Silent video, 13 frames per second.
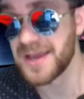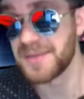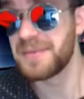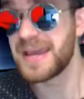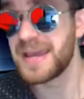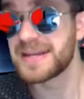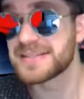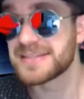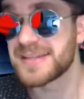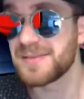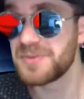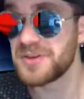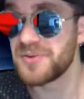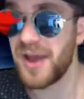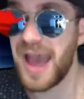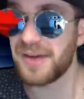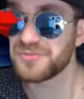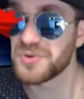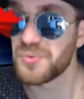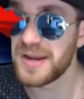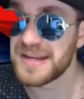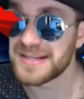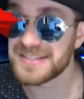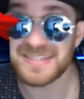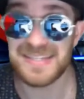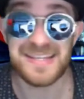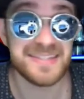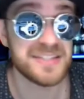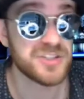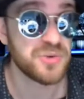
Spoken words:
made his debut after winning season